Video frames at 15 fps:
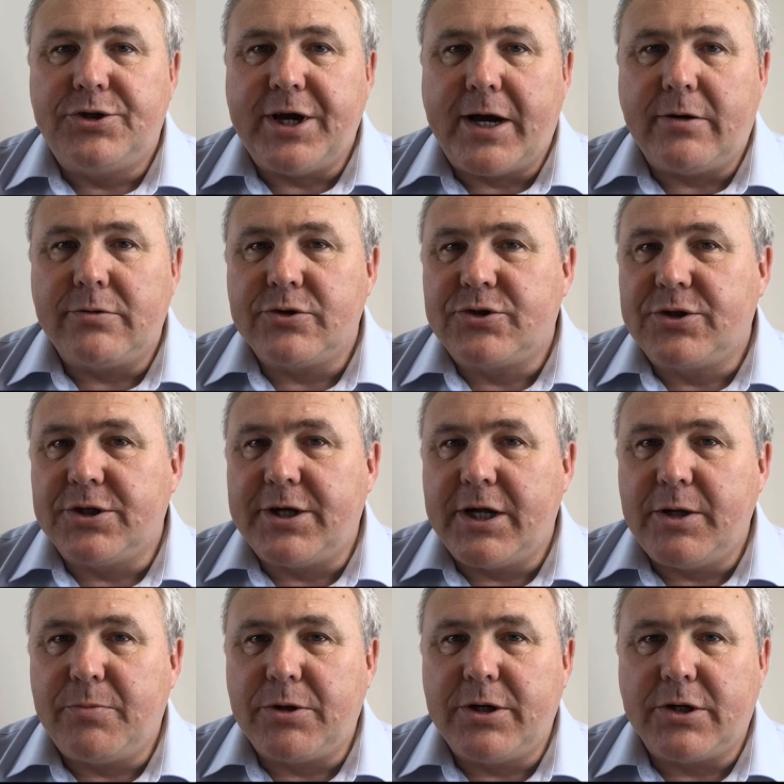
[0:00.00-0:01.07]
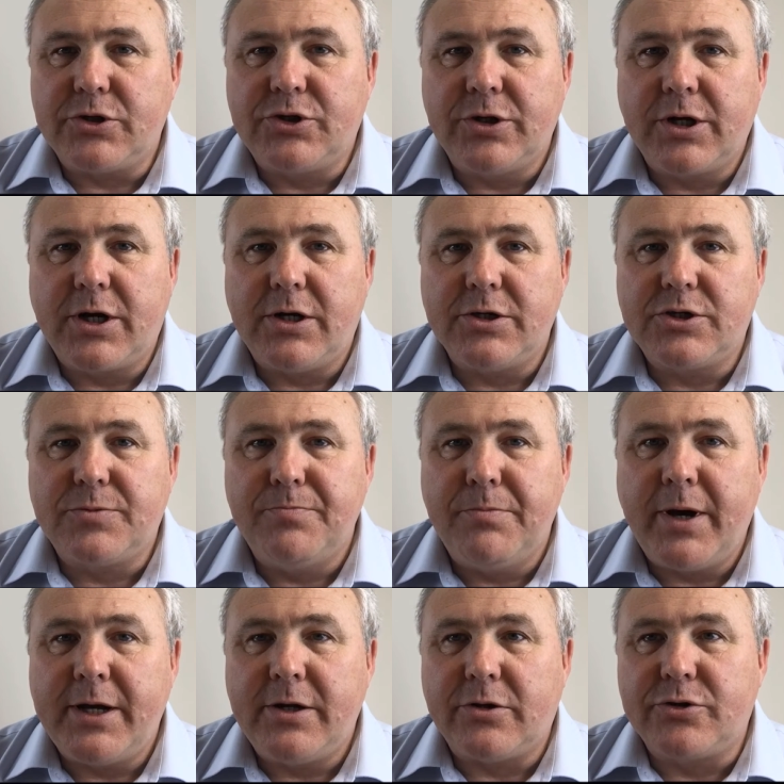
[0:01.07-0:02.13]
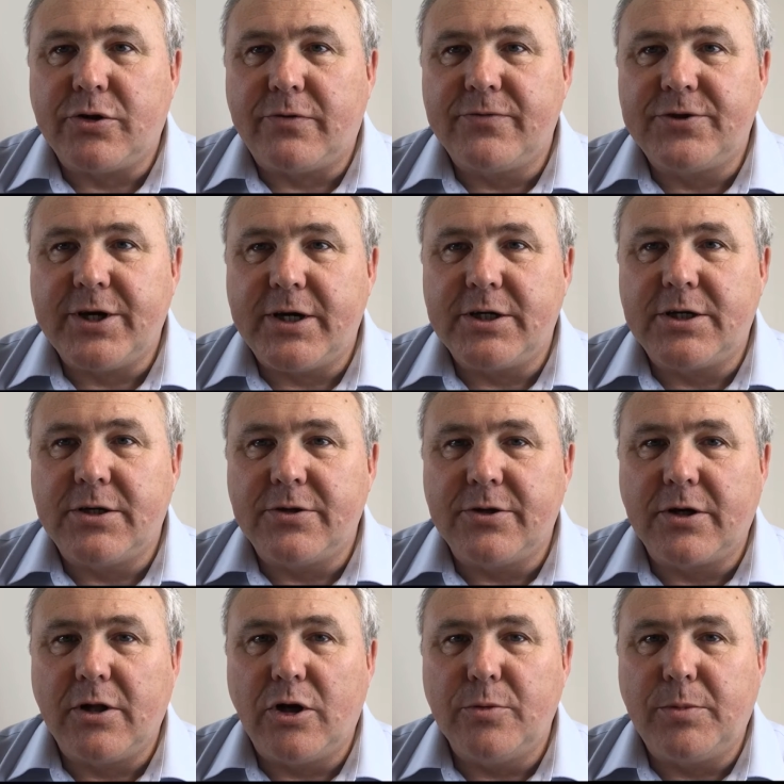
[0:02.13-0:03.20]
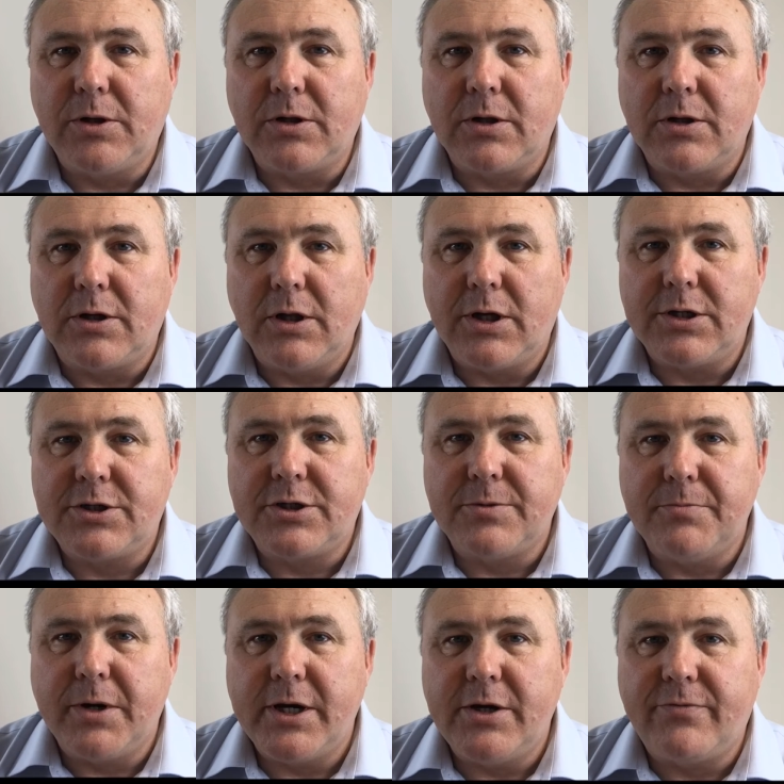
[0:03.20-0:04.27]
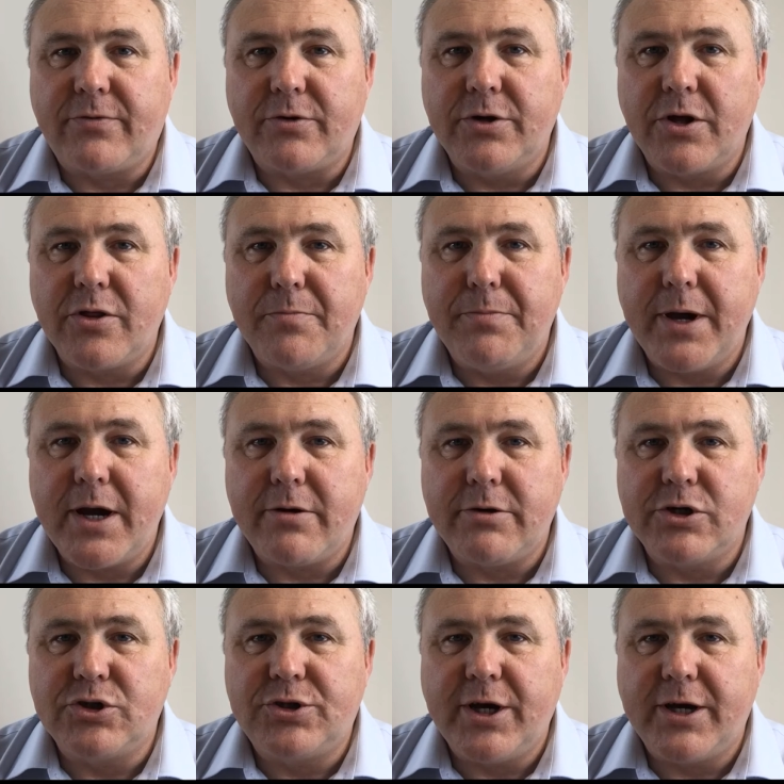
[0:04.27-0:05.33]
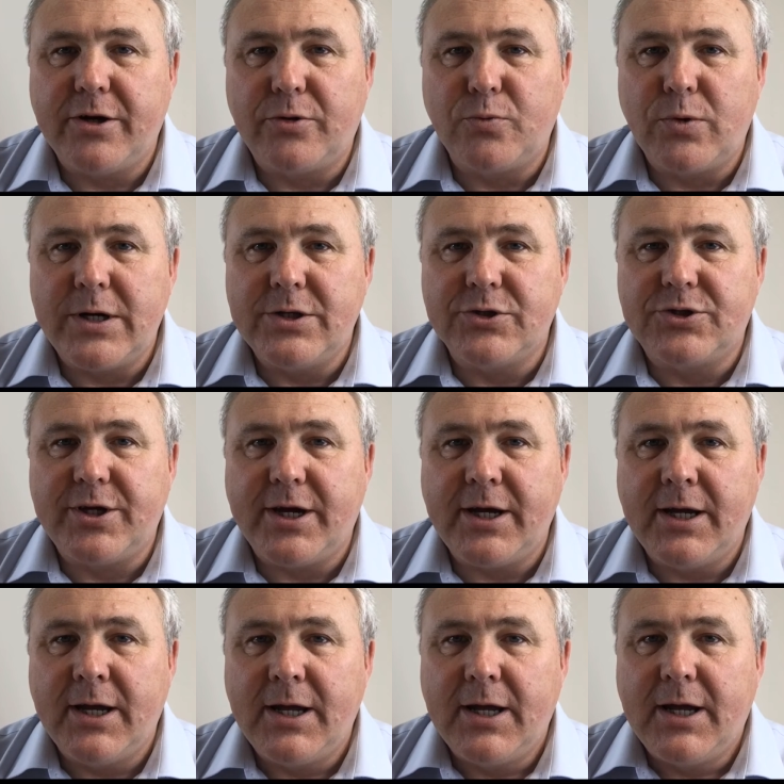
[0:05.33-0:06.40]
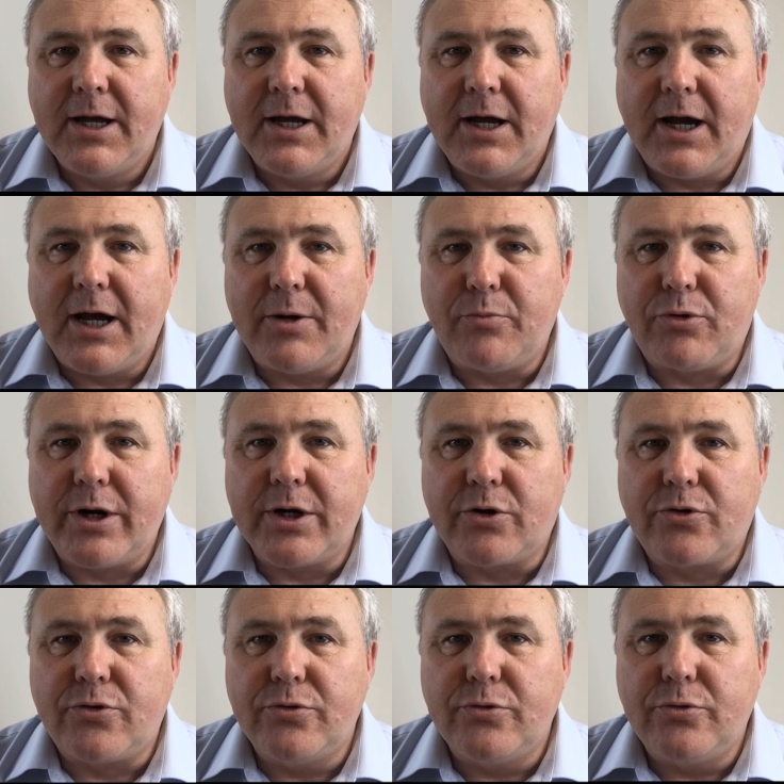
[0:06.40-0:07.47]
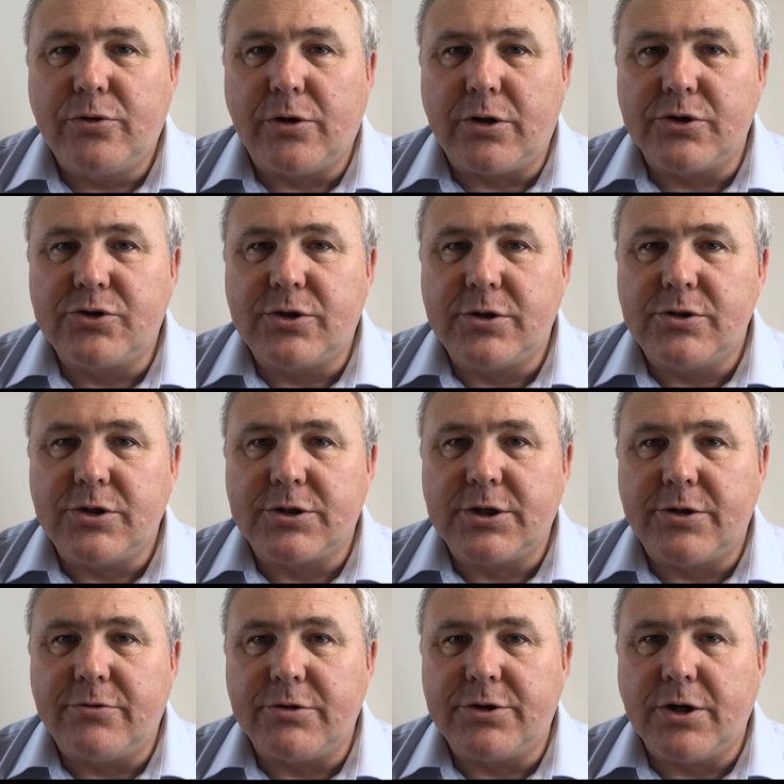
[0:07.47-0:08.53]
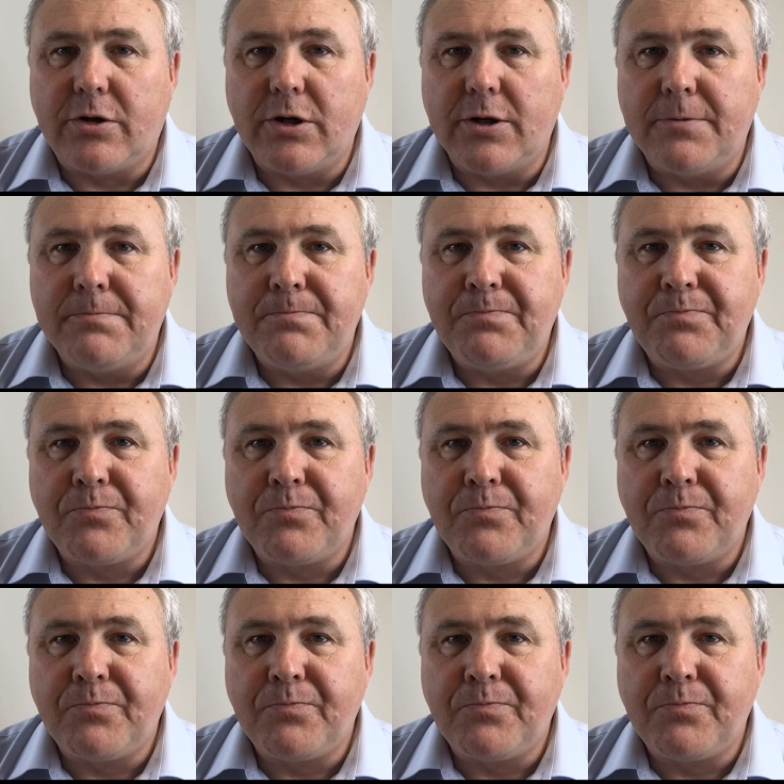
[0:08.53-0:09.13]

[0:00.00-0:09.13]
Doubts that any production cuts may not offset the global glut made for another bearish day on Wednesday, and Brent crude lost just under $1.